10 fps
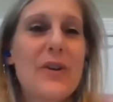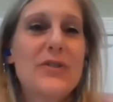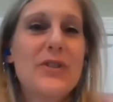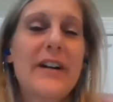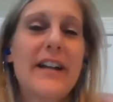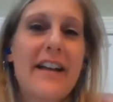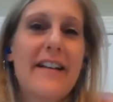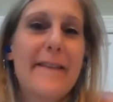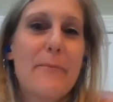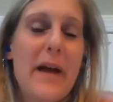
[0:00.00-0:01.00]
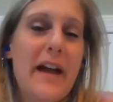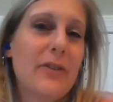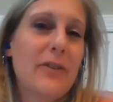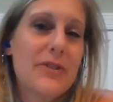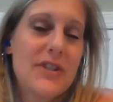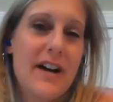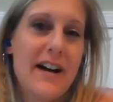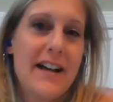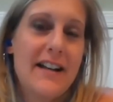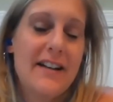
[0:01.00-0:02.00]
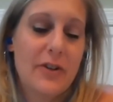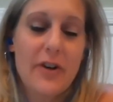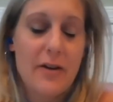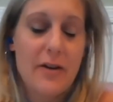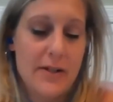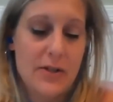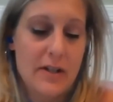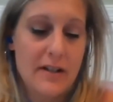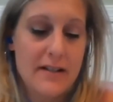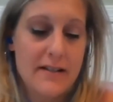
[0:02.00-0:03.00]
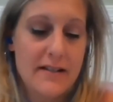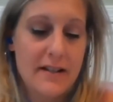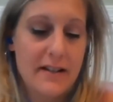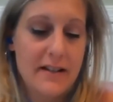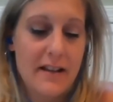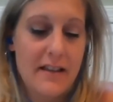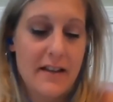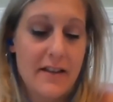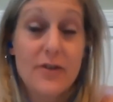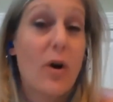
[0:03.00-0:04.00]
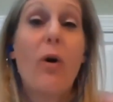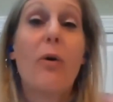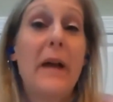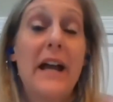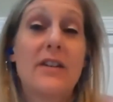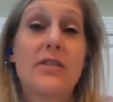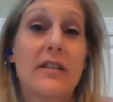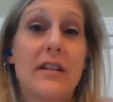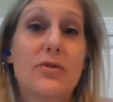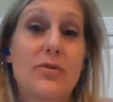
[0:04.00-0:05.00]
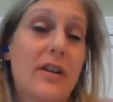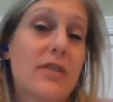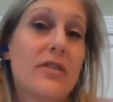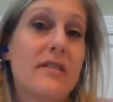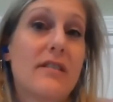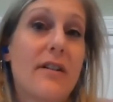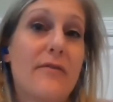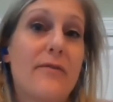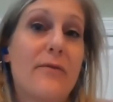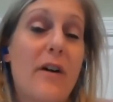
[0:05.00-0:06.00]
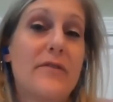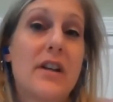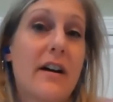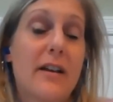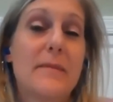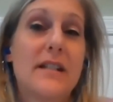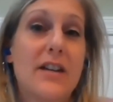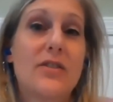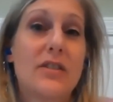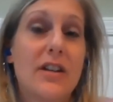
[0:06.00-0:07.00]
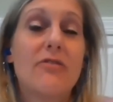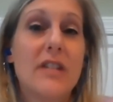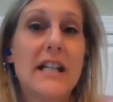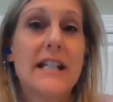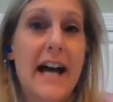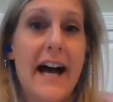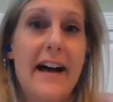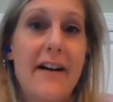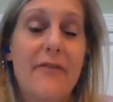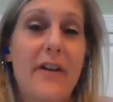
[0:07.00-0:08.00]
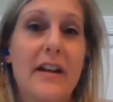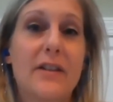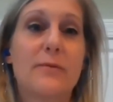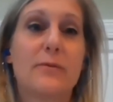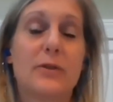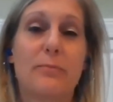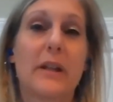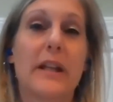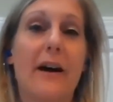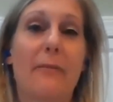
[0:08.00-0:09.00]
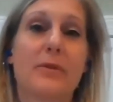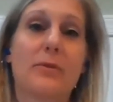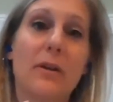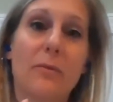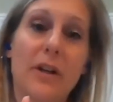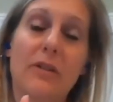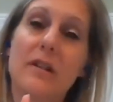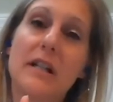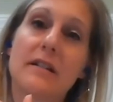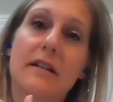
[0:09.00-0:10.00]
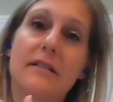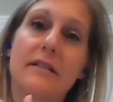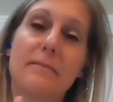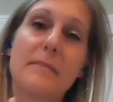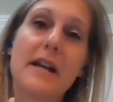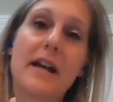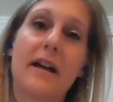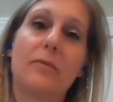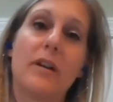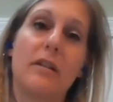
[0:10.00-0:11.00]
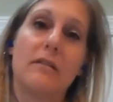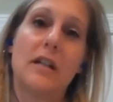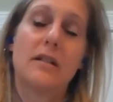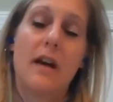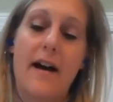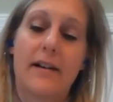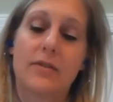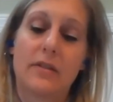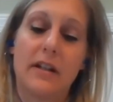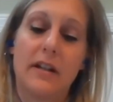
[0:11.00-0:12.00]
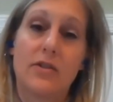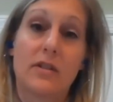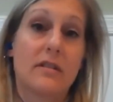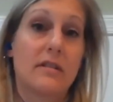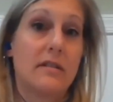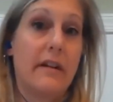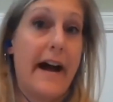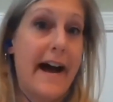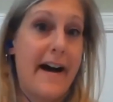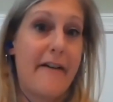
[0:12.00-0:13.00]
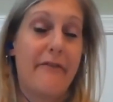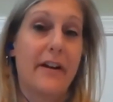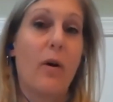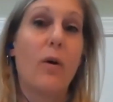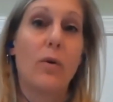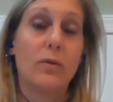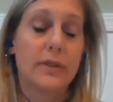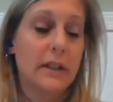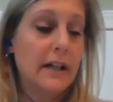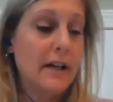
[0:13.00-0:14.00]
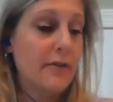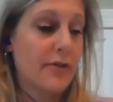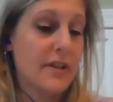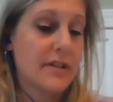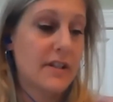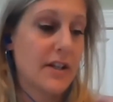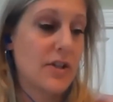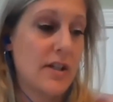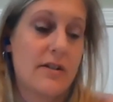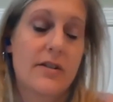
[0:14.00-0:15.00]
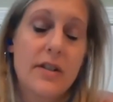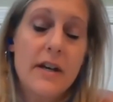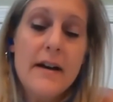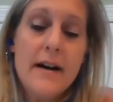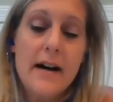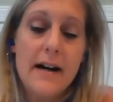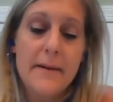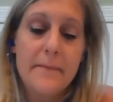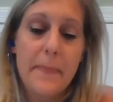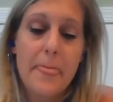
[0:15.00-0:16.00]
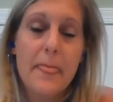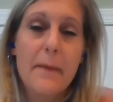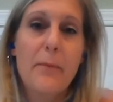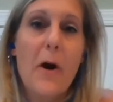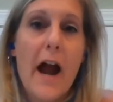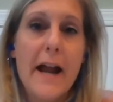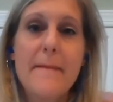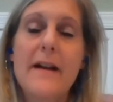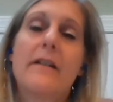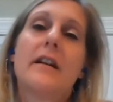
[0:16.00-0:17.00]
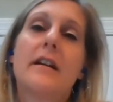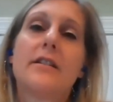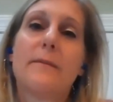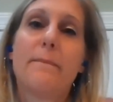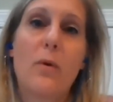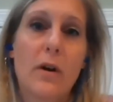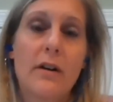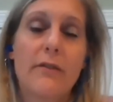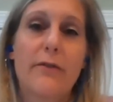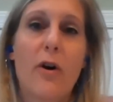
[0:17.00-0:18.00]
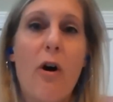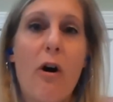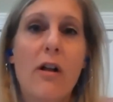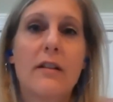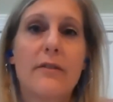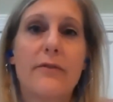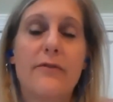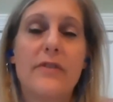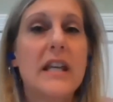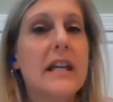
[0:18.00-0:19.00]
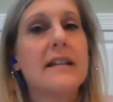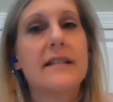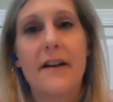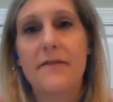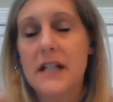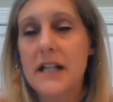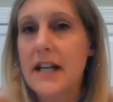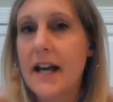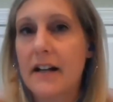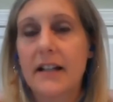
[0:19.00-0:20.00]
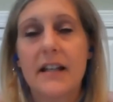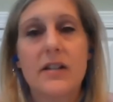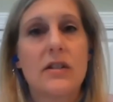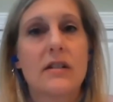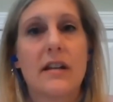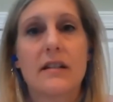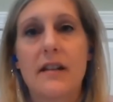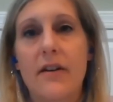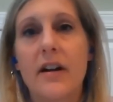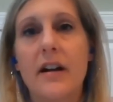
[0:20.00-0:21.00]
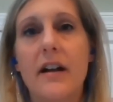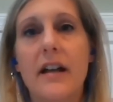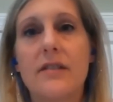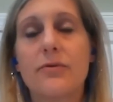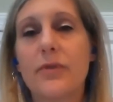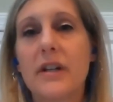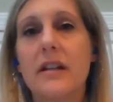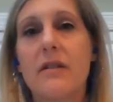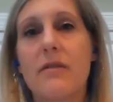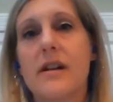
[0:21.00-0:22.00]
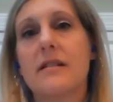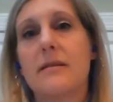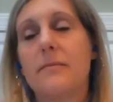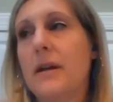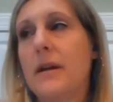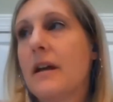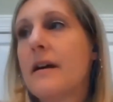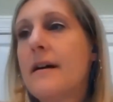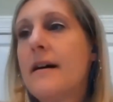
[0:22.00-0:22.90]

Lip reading: So again, on the payroll side, great question, because there's a whole page on the instructions of documentation that you need to have, and it's split out between what you need to submit and what you need to actually just have and hold for the 6 years. The primary support for all of these FTE calculations, et cetera, is really going to be